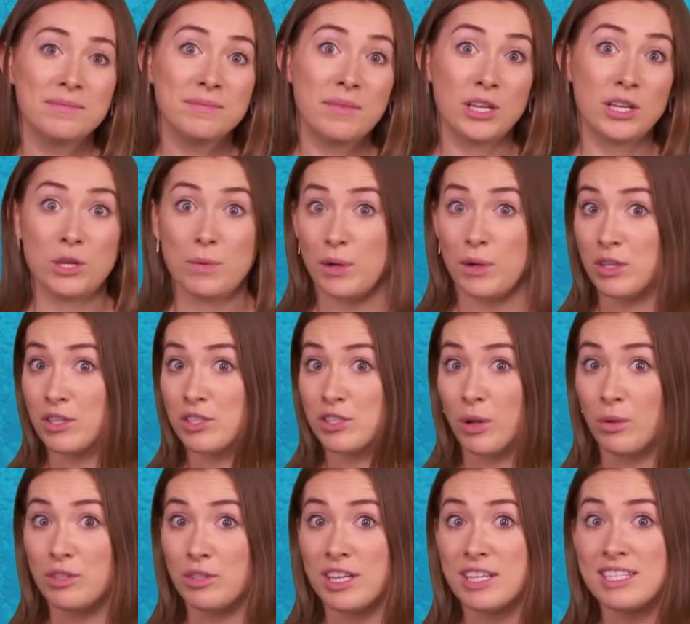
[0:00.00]
Are you a
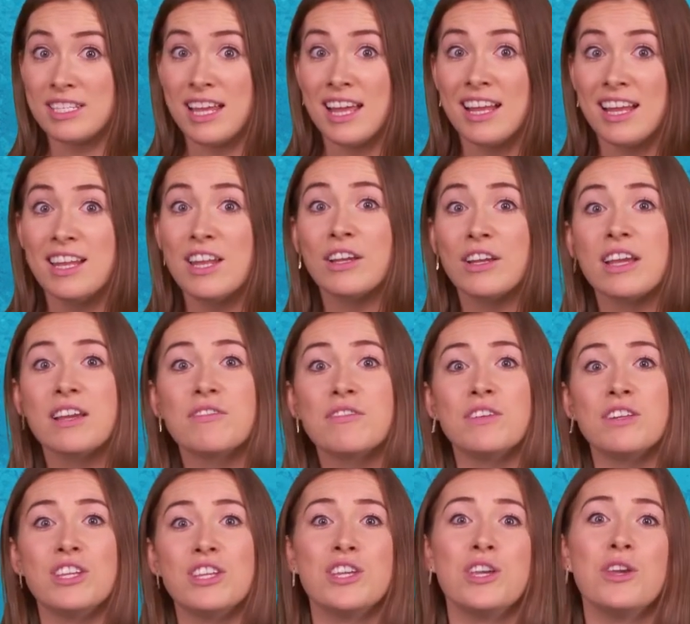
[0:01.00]
consultant looking
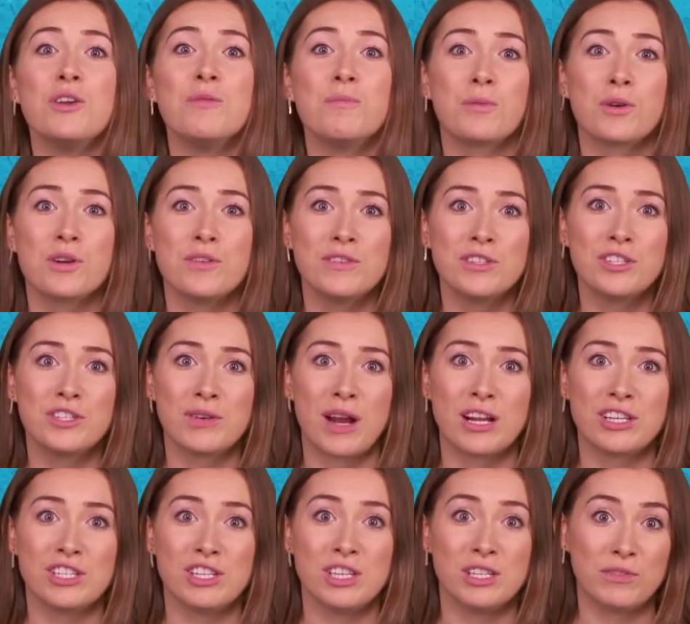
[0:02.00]
for new proven
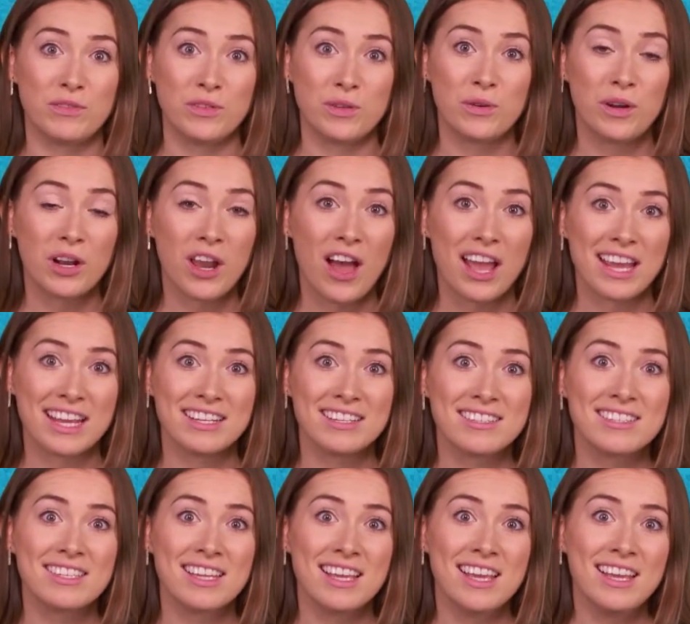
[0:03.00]
strategies for your
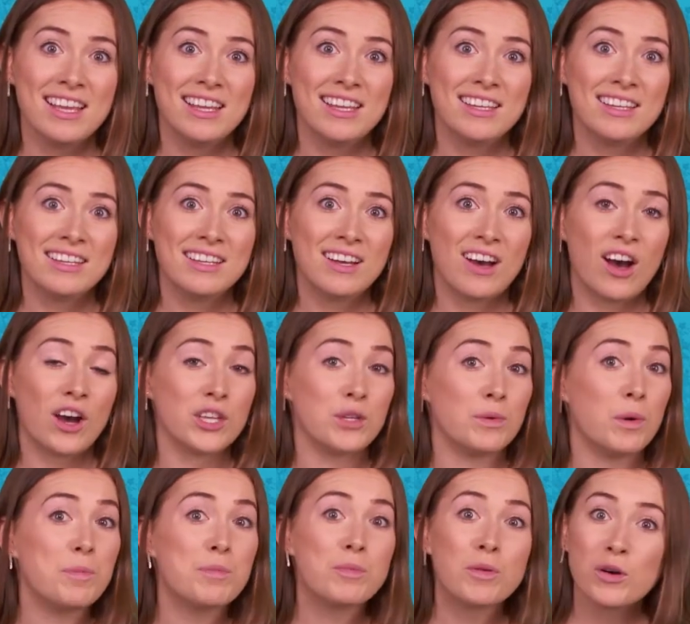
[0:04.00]
clients? Are
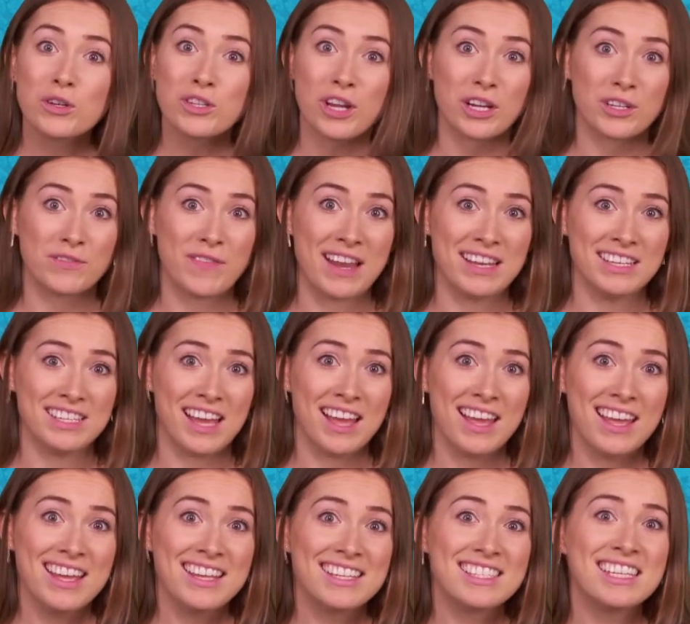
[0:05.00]
you a product vendor
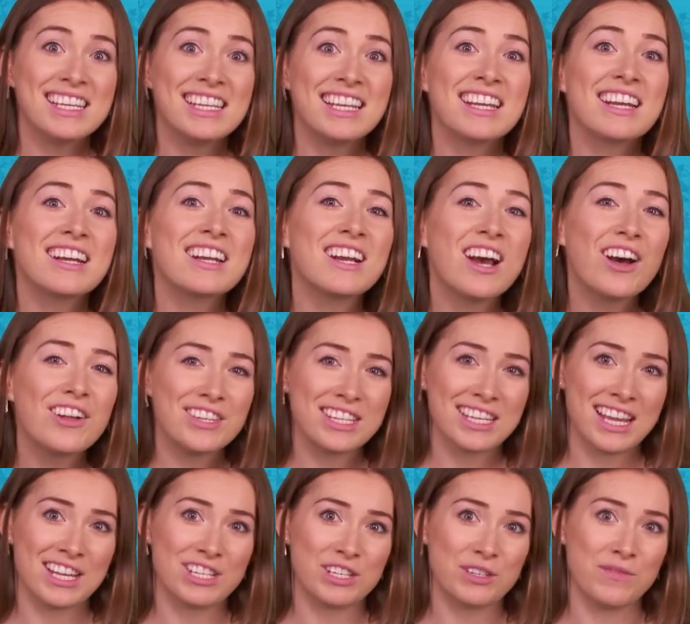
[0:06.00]
seeking a
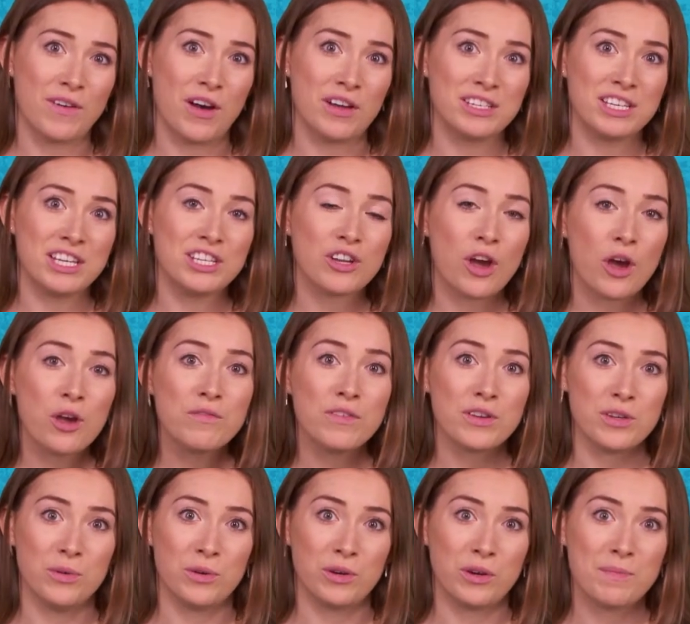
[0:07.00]
cutting-edge advantage over
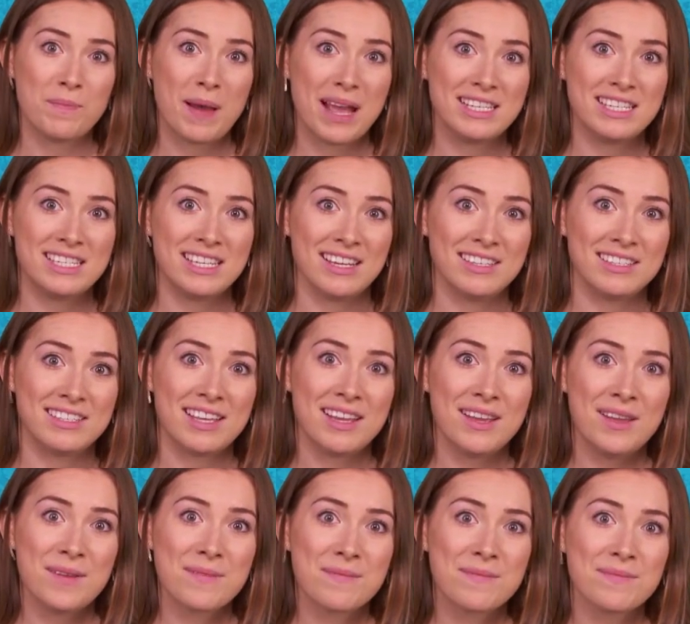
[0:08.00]
your competitors?
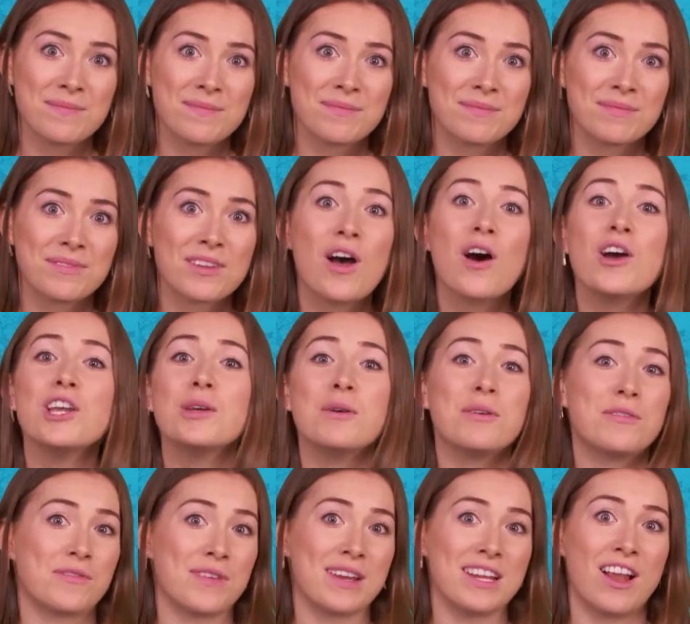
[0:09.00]
Are you
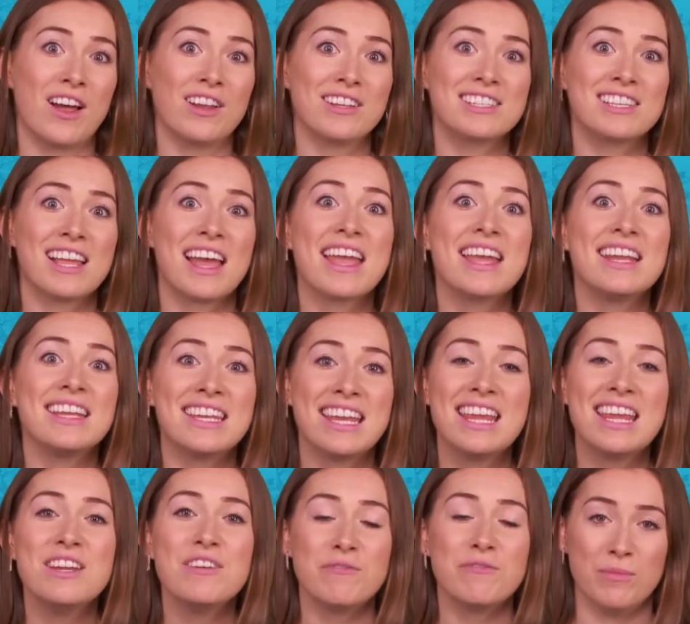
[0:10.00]
a freelancer in
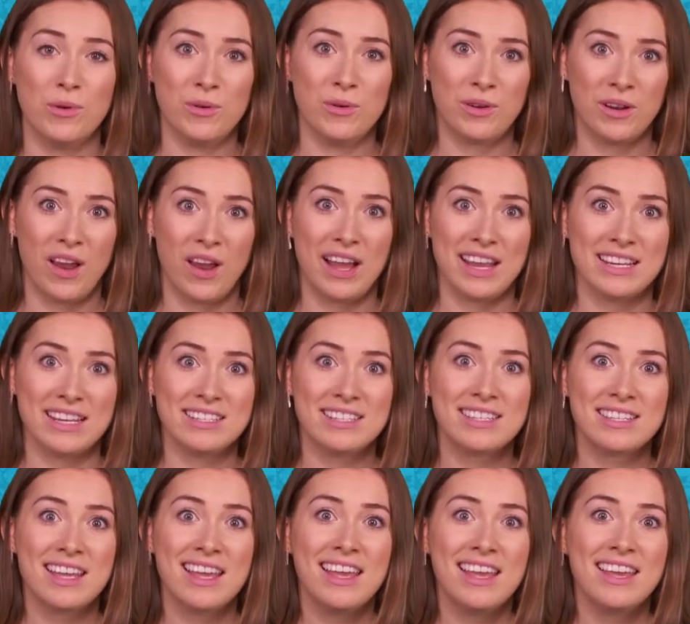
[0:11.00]
need of more clients?